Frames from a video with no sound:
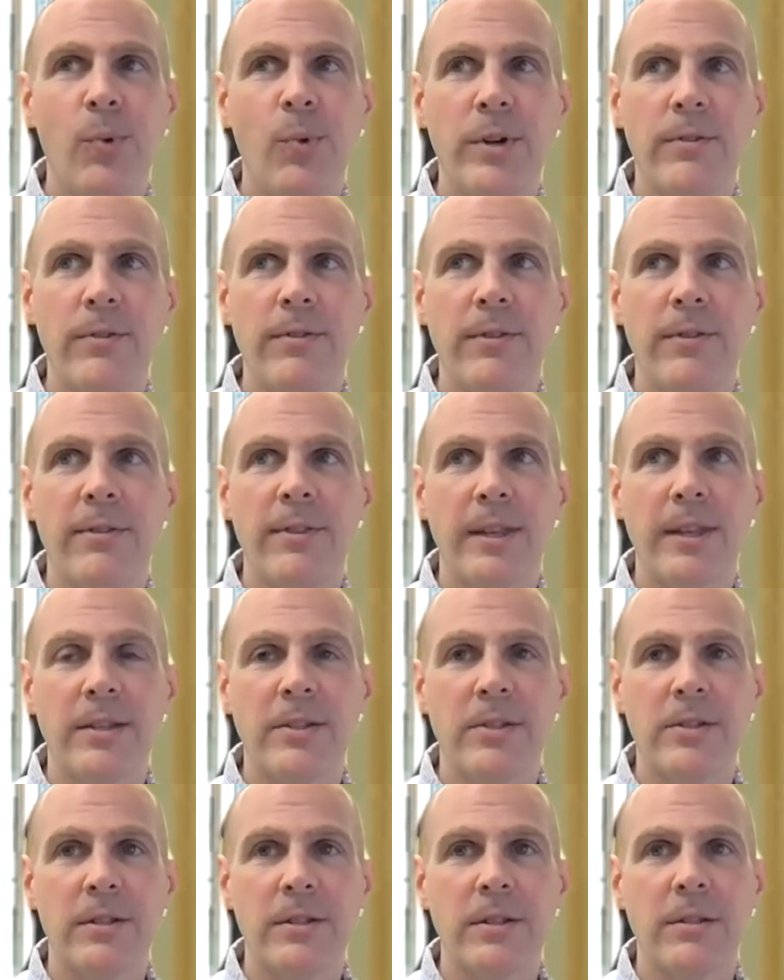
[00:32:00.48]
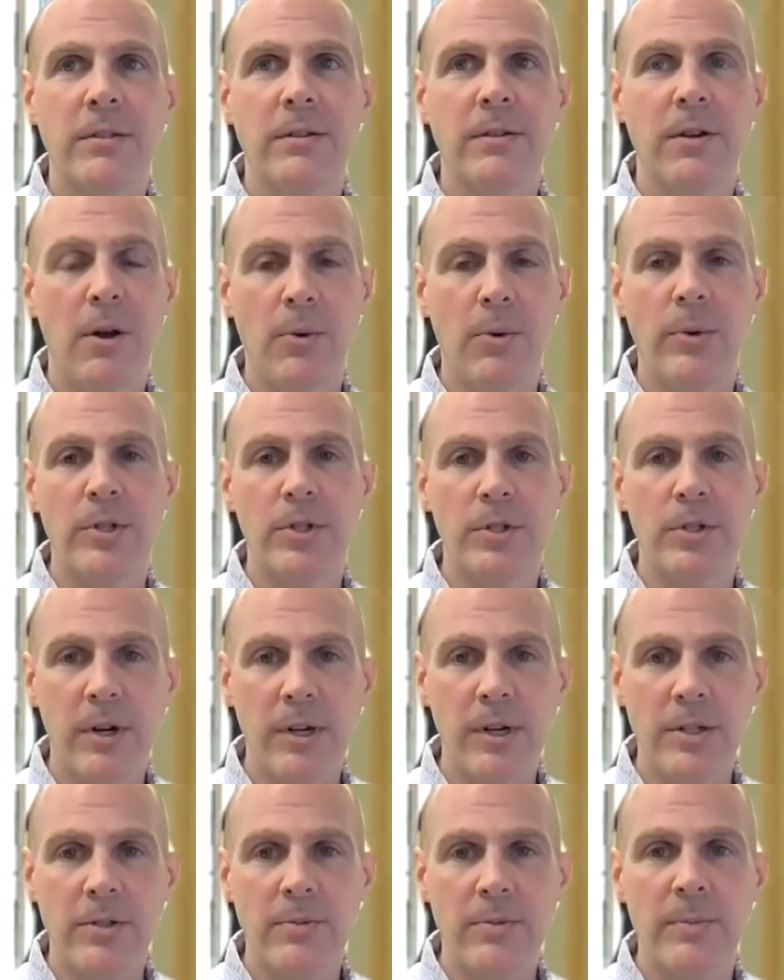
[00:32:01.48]
of the things that always
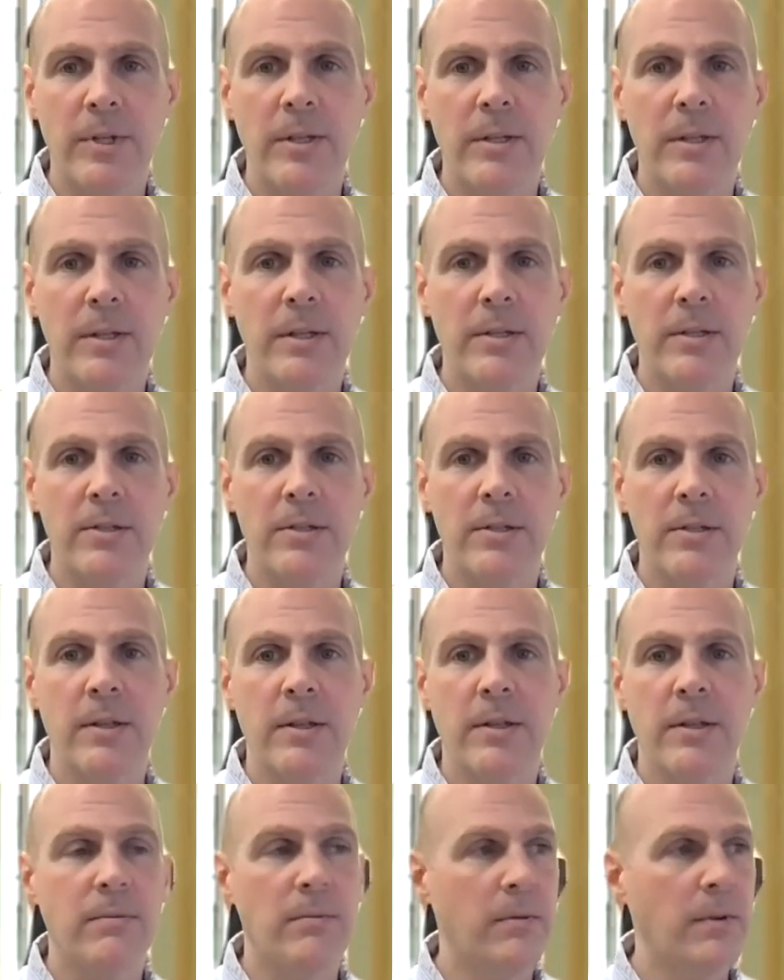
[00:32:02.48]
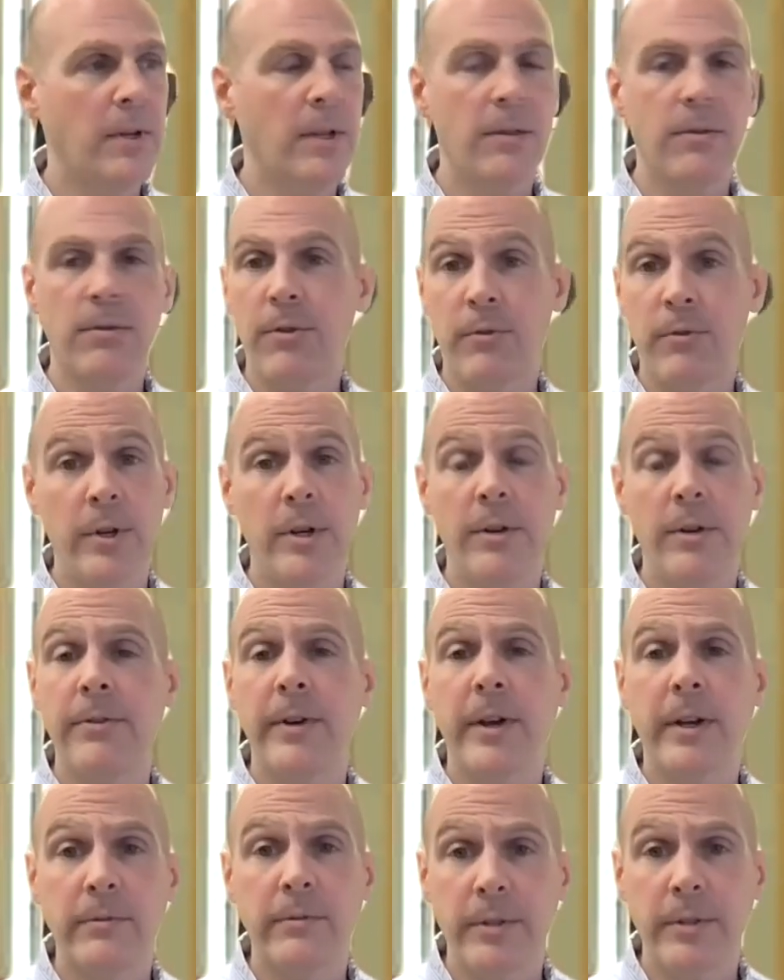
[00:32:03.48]
strikes me is that in 3 to
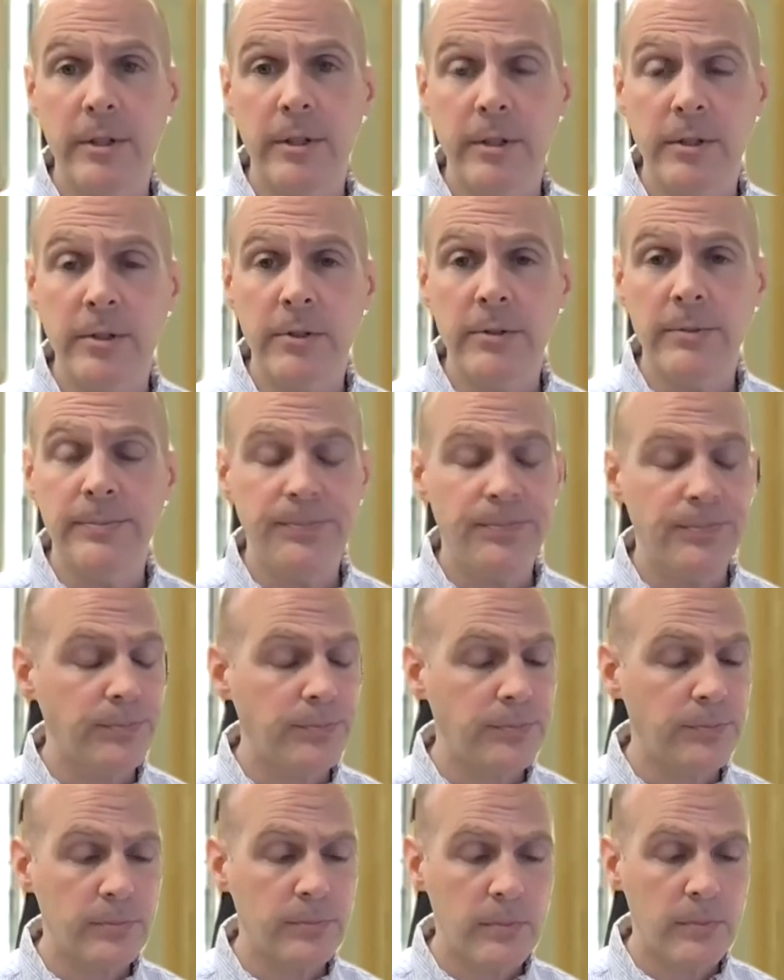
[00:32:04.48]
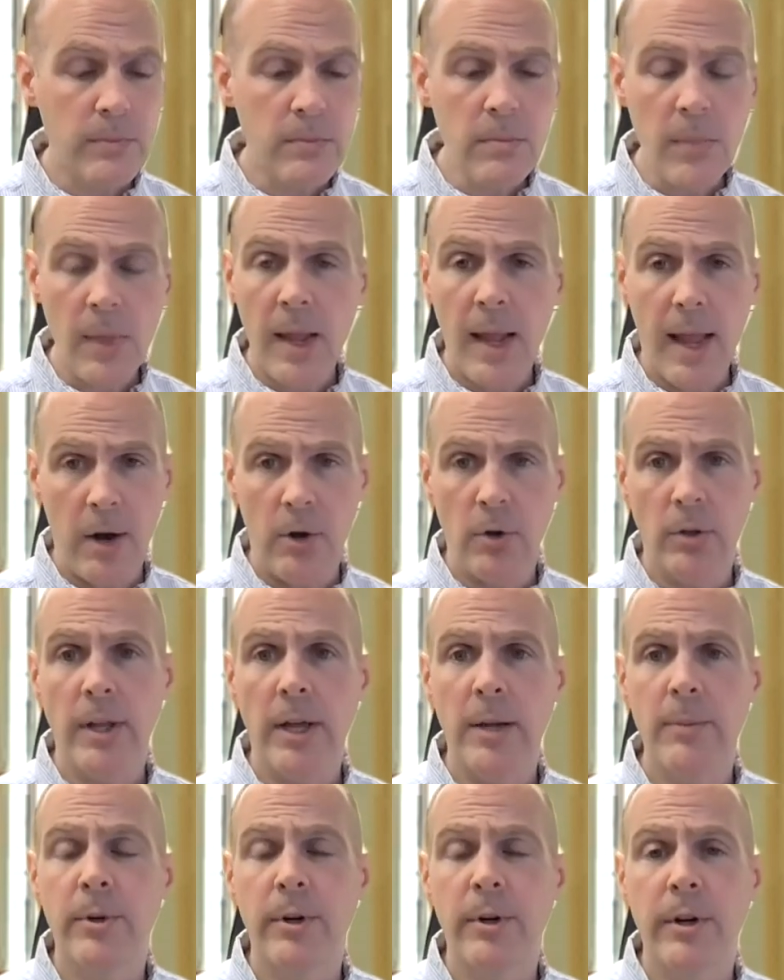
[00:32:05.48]
5 years, our
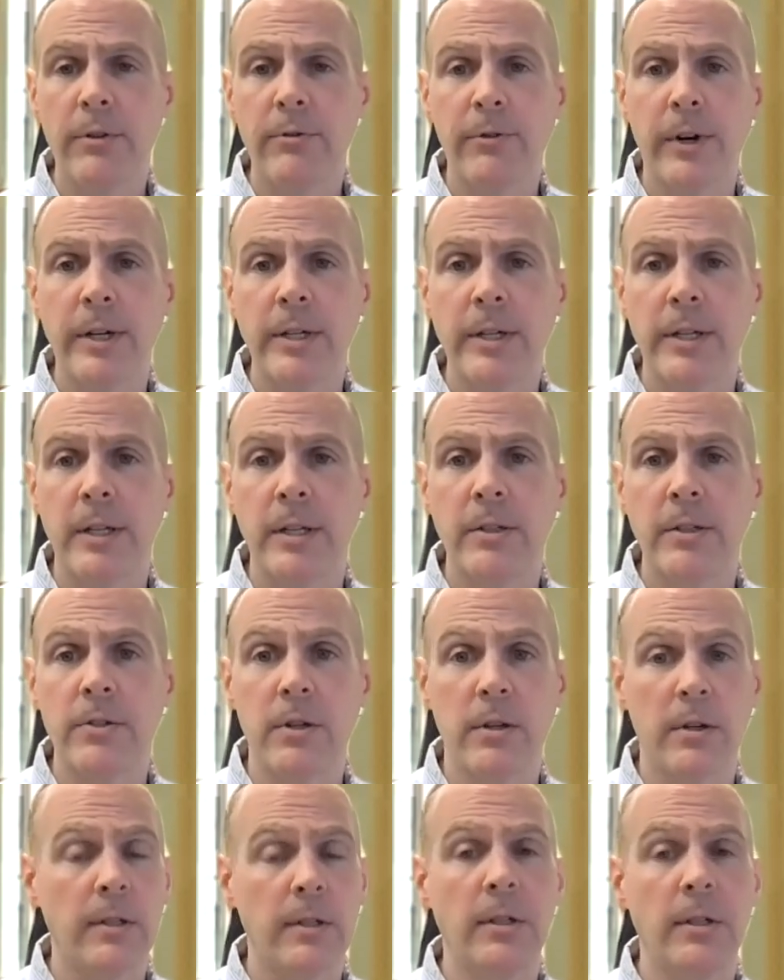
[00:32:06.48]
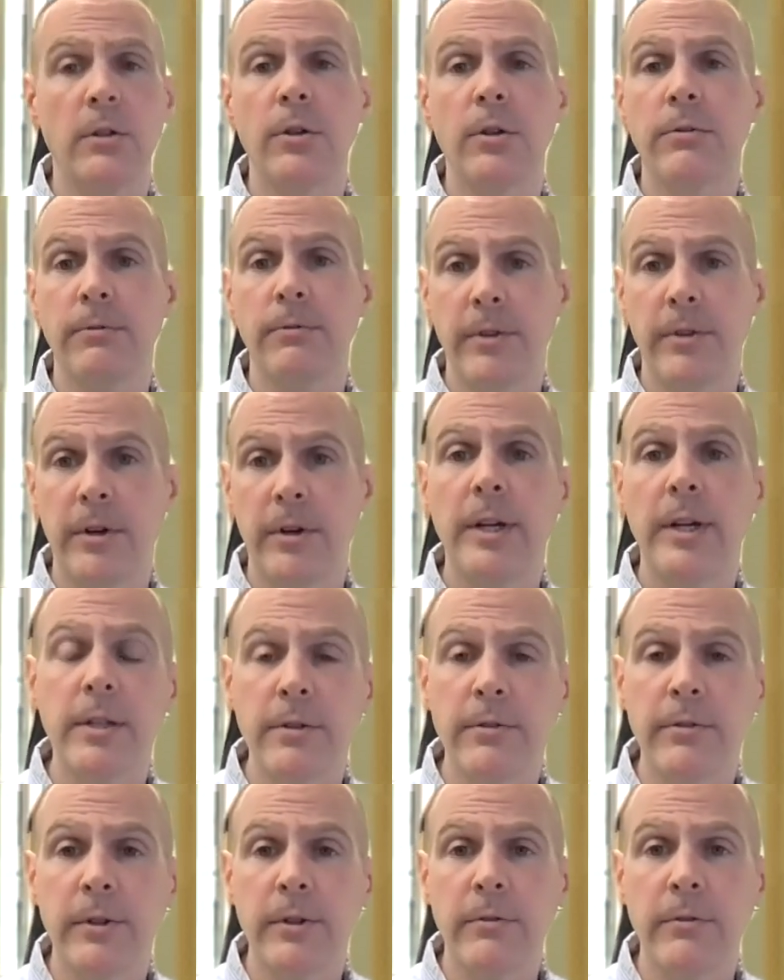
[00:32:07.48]
library front ends are going to look very
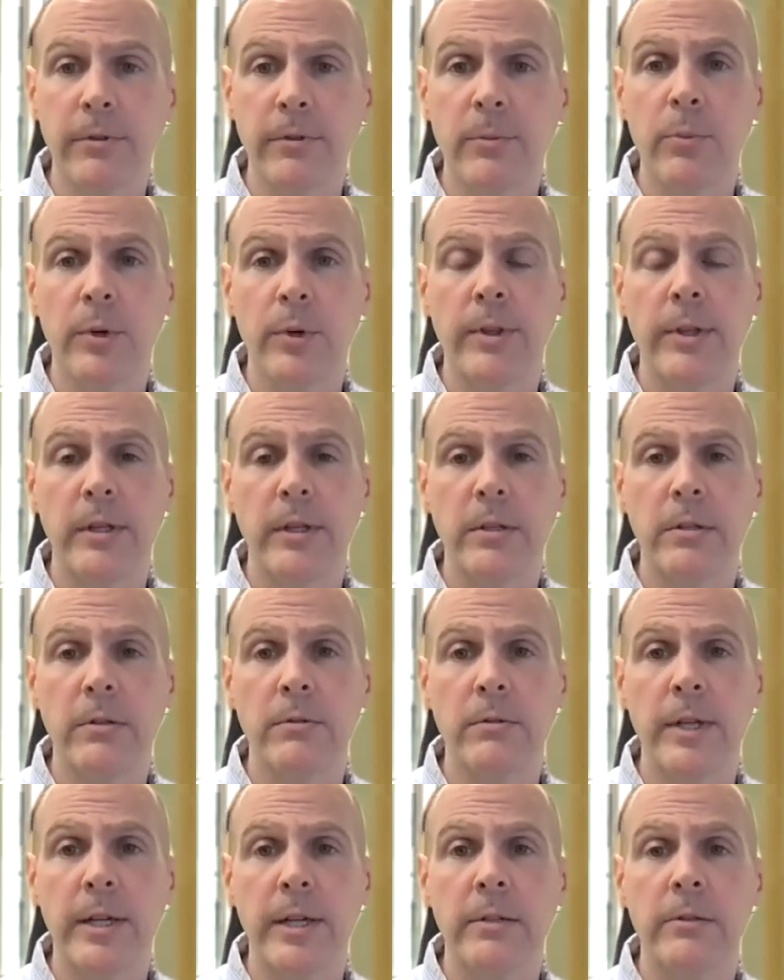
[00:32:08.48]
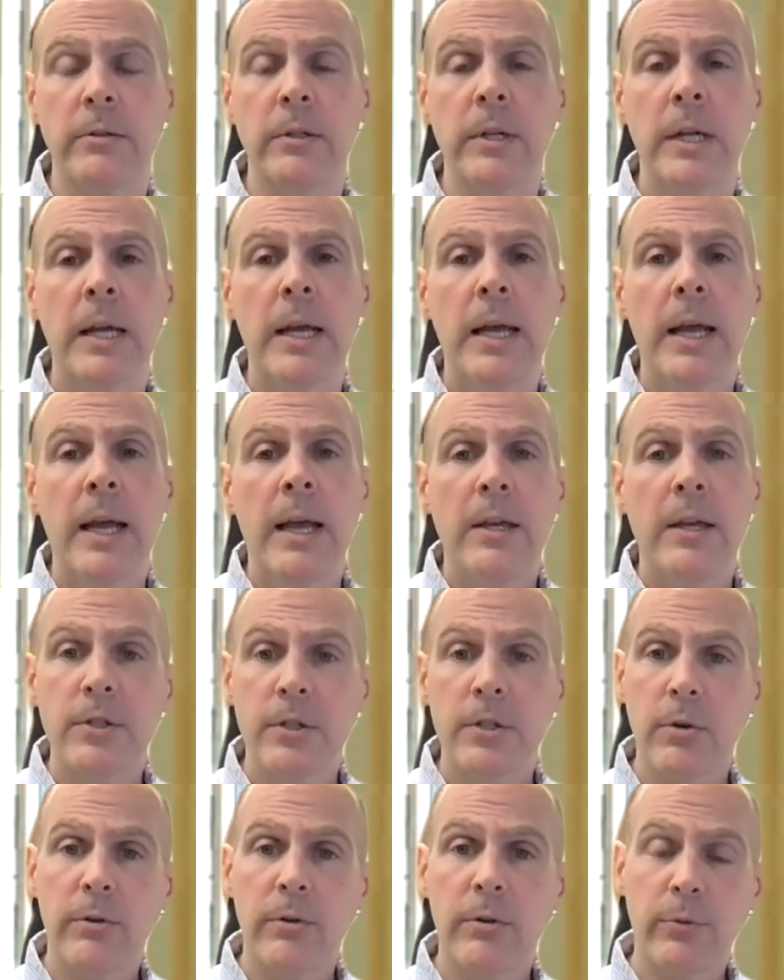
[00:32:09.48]
different from what they do now.
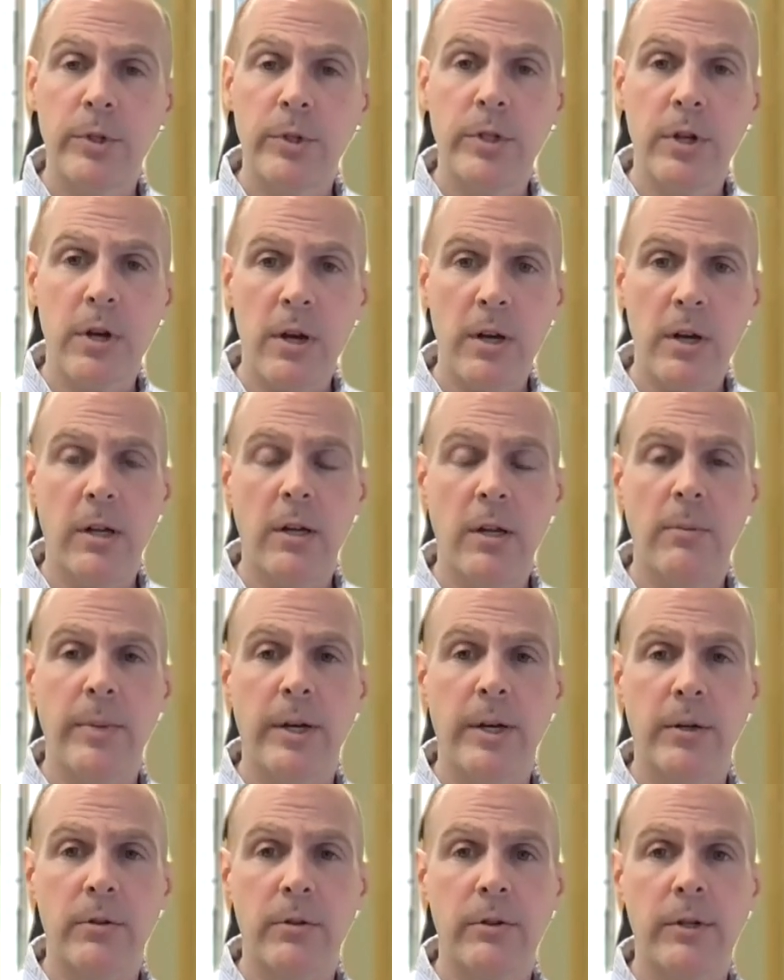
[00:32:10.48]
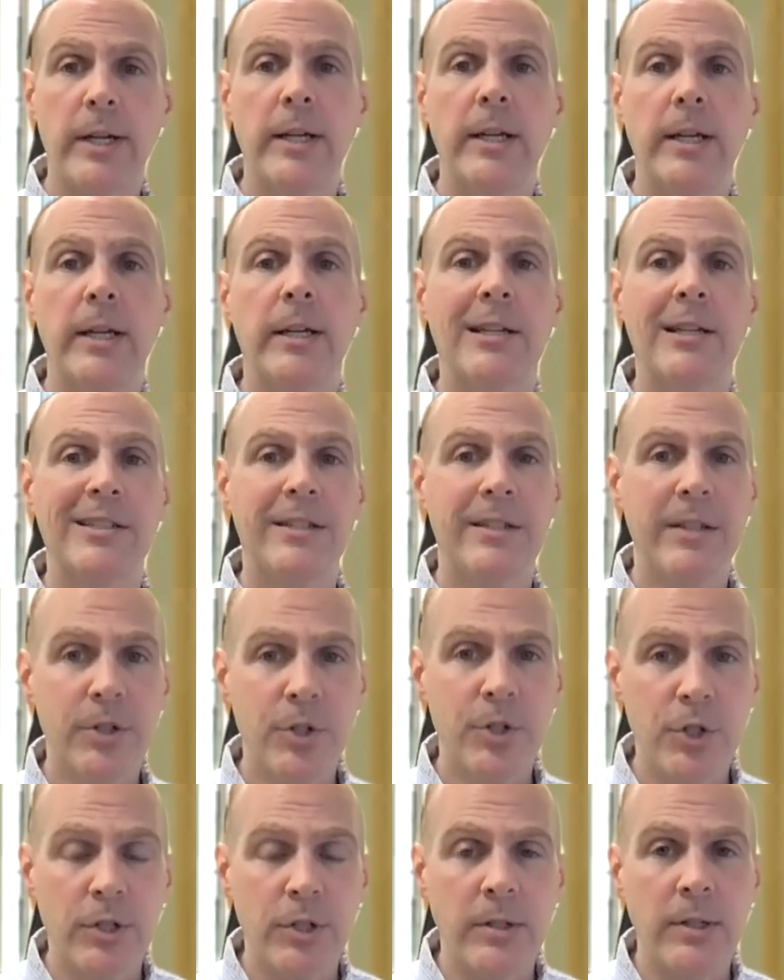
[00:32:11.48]
So if we're talking about creating an
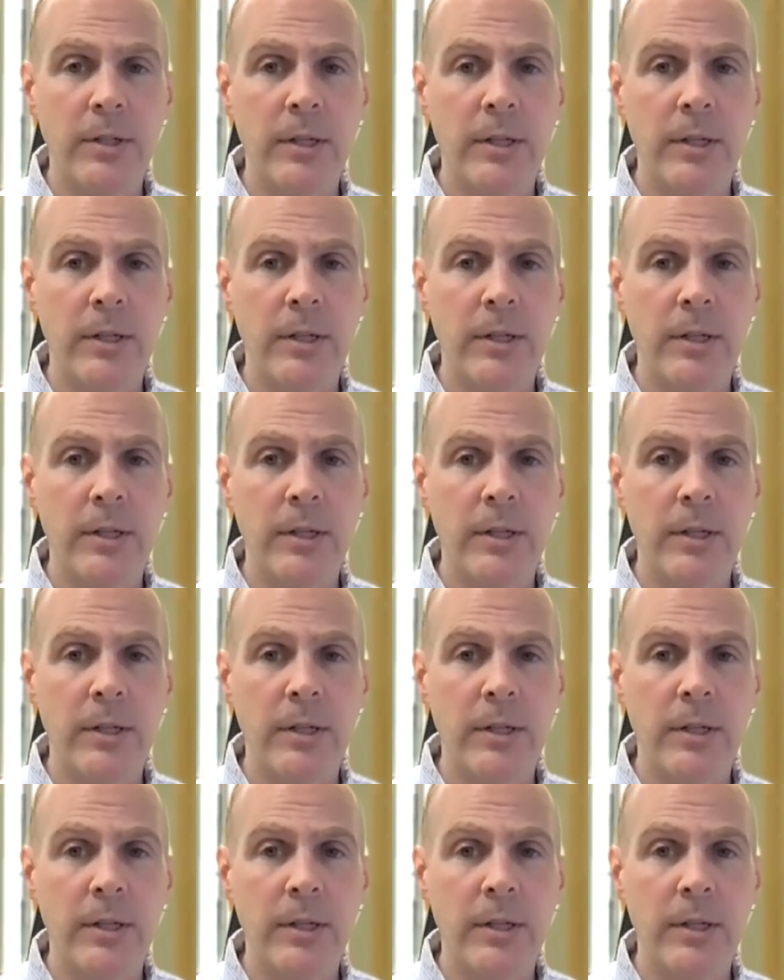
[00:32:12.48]
edition